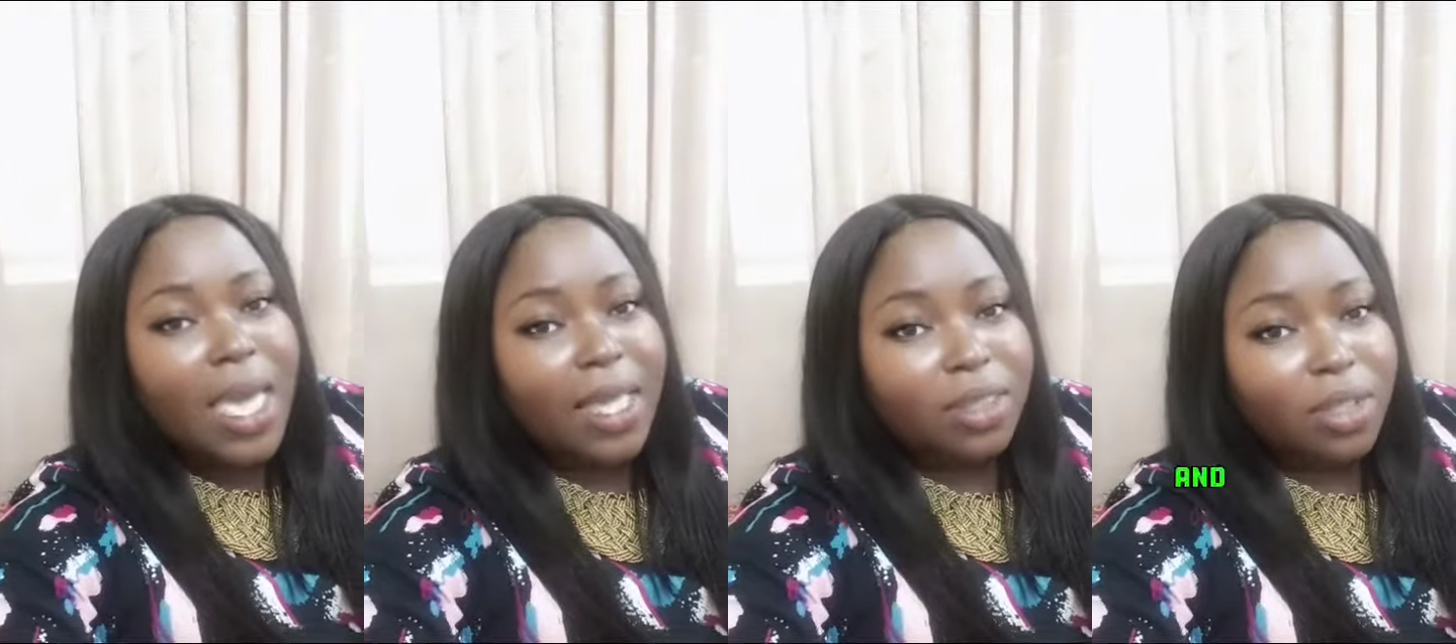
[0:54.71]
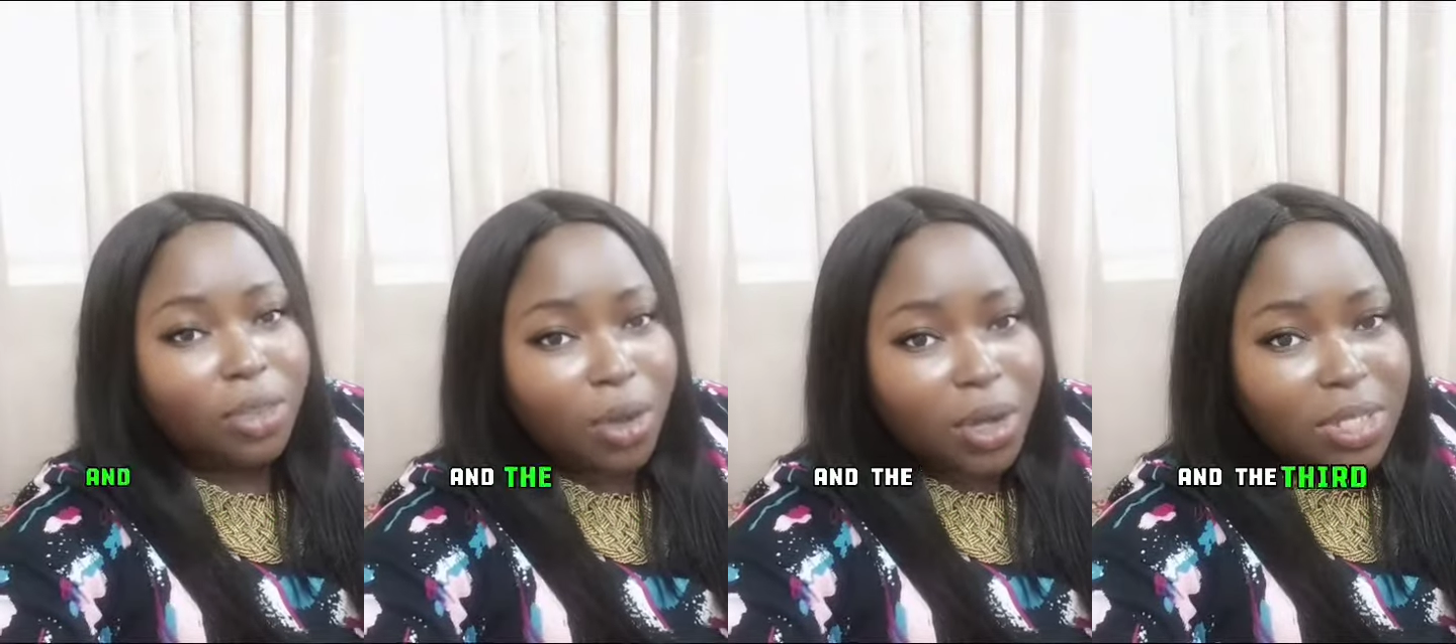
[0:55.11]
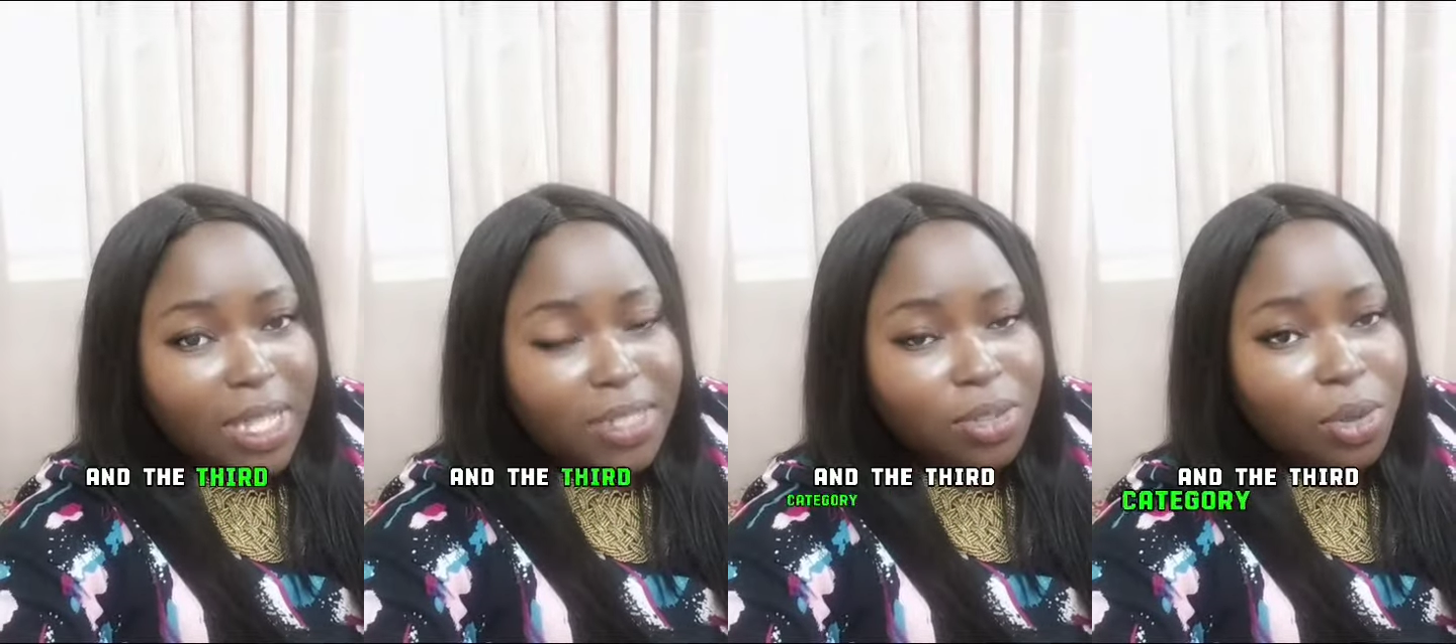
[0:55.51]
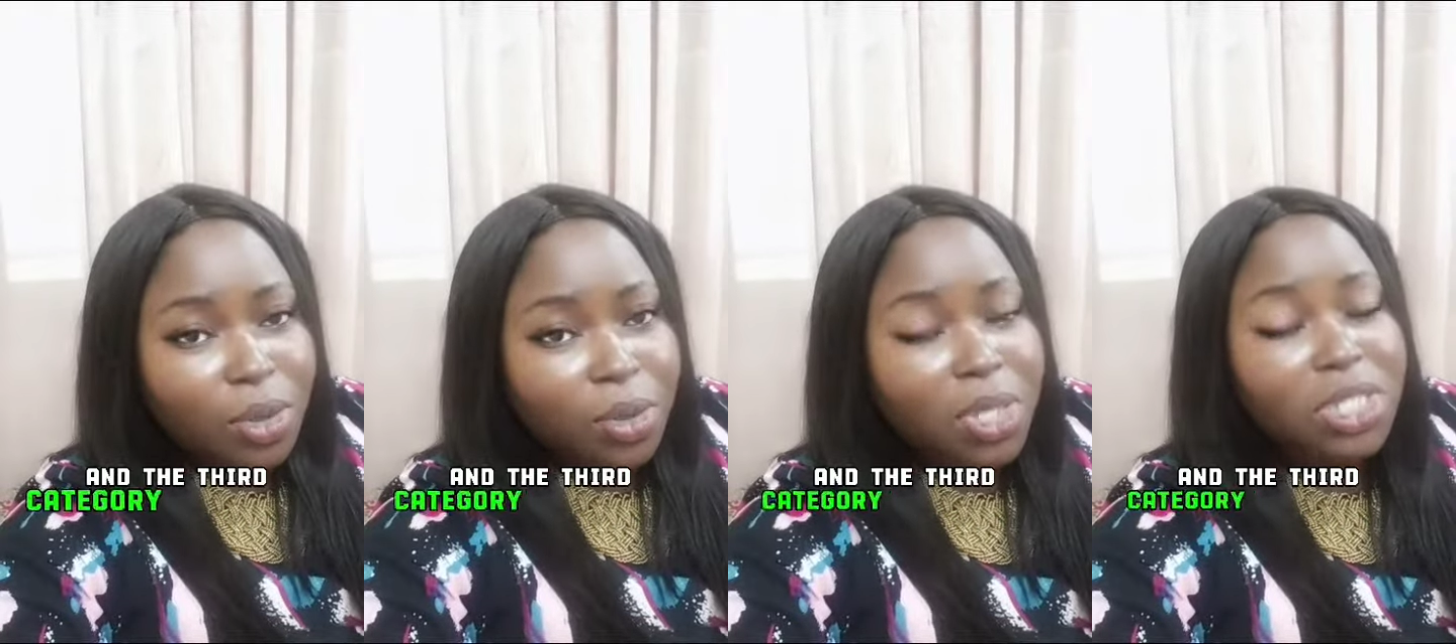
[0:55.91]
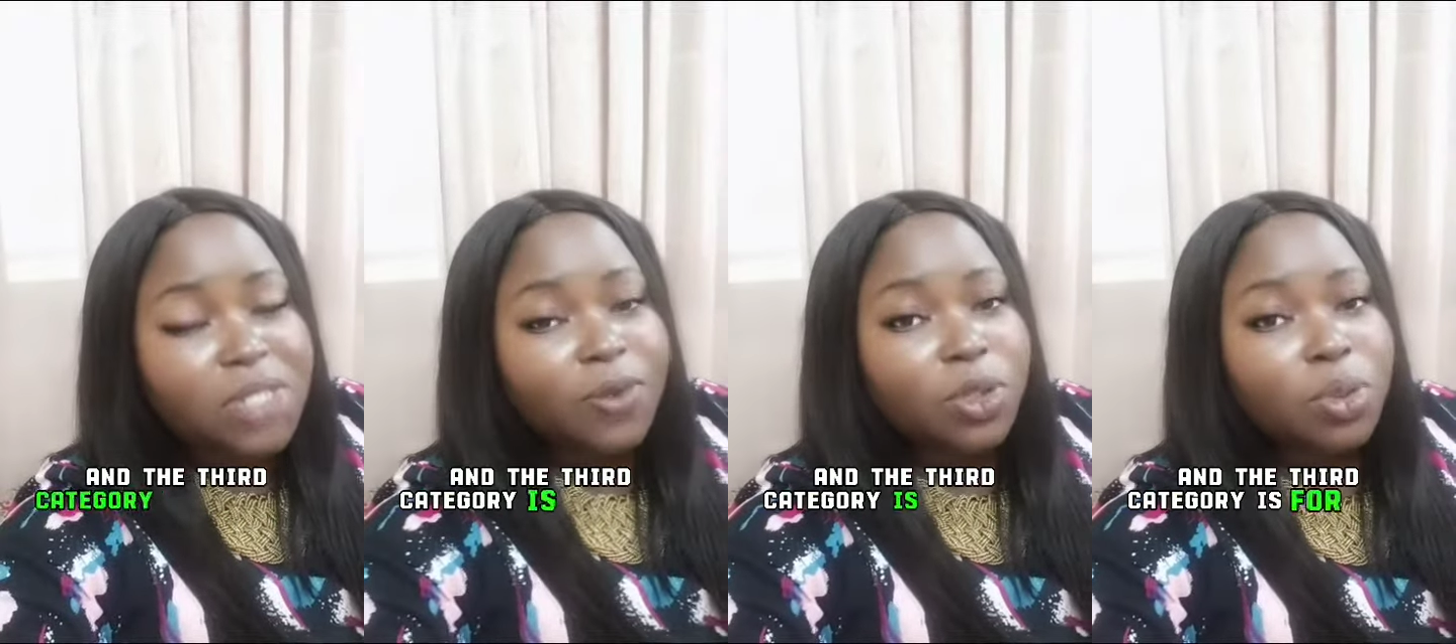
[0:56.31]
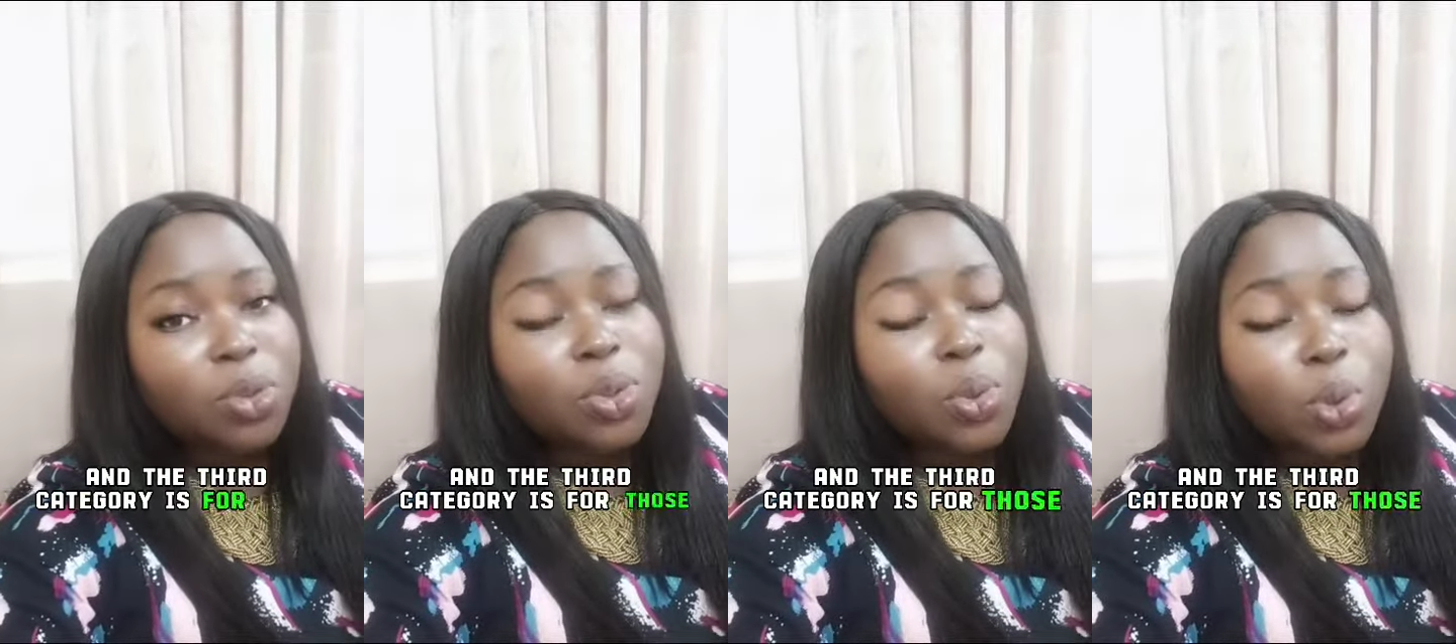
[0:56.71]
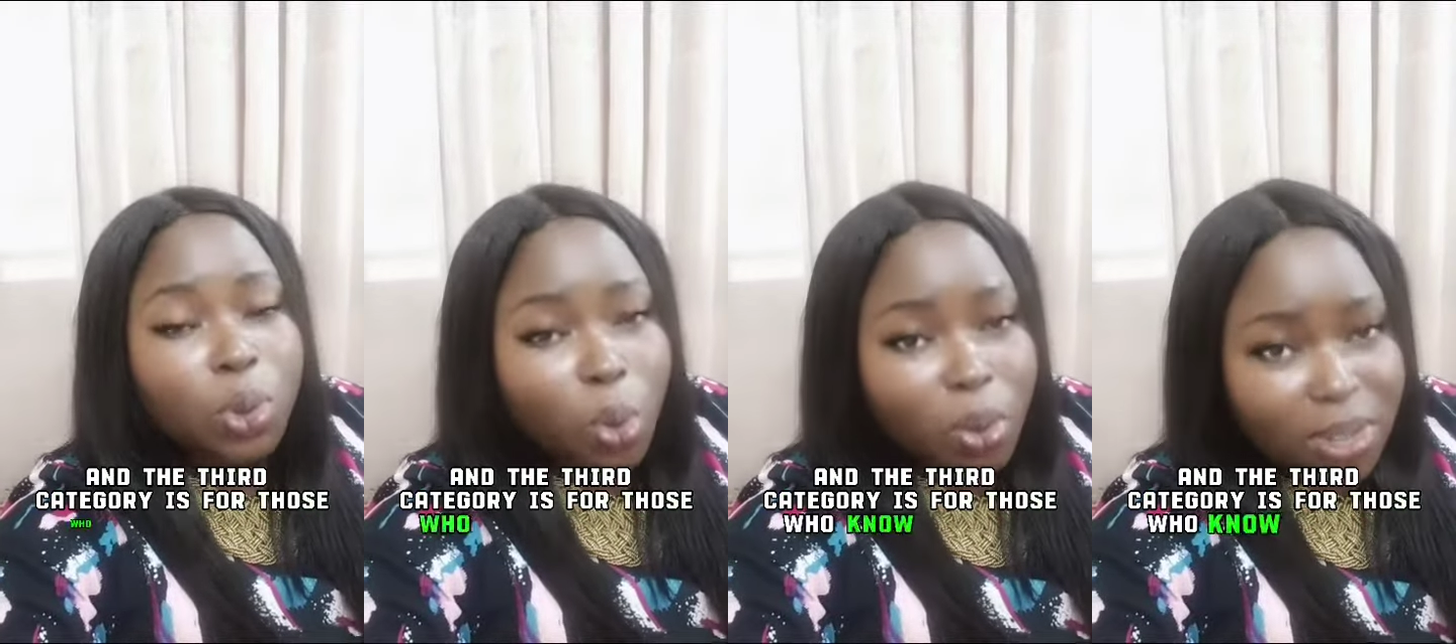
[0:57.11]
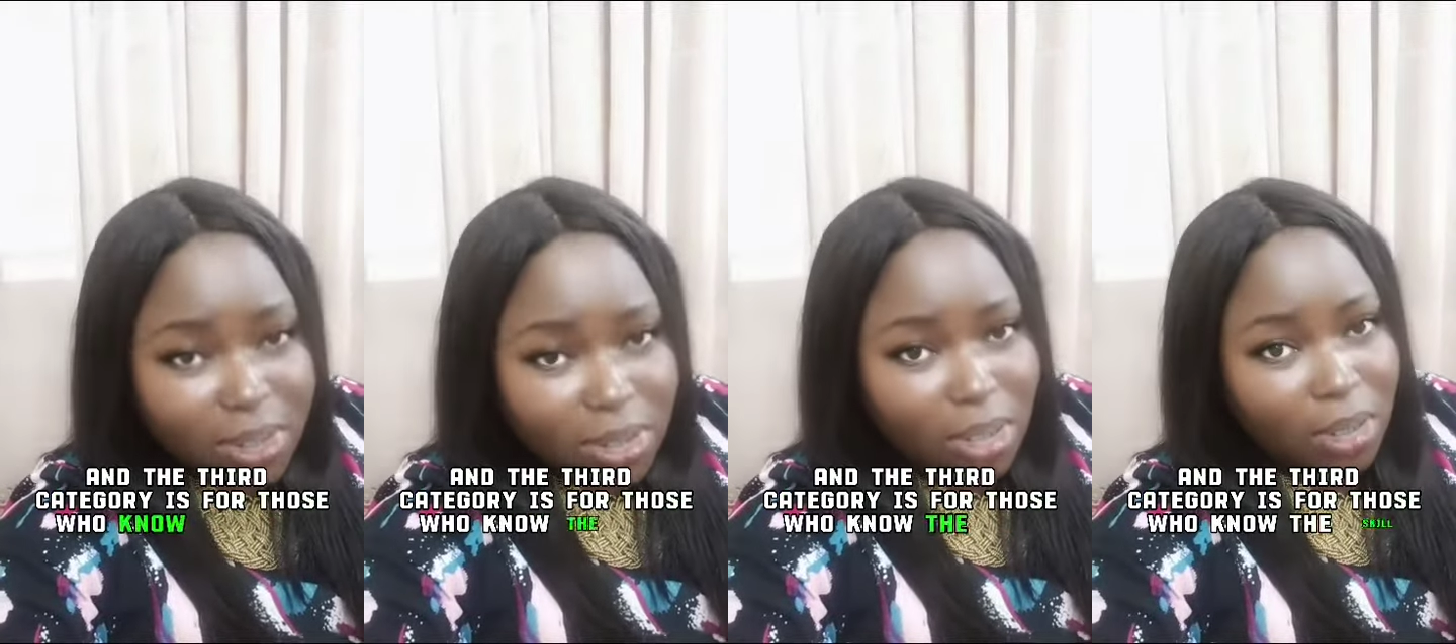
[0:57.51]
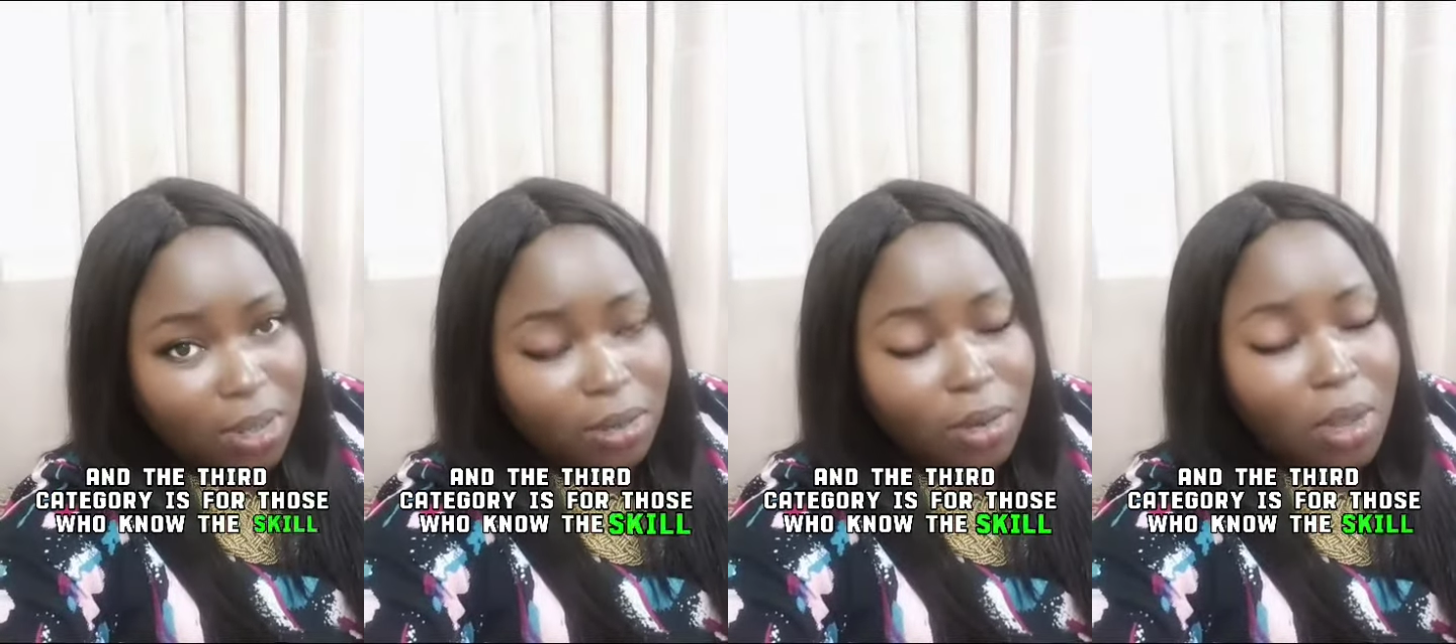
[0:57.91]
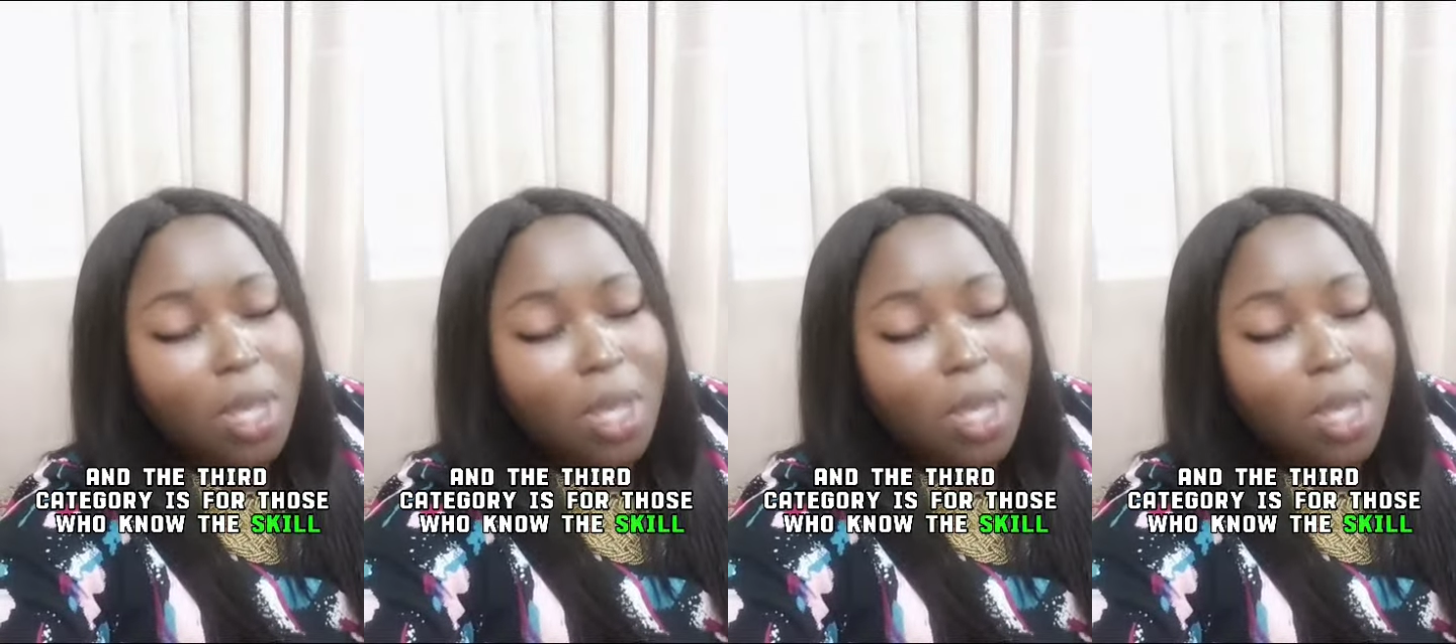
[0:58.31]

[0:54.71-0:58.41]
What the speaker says: And the third category is for those who know the skill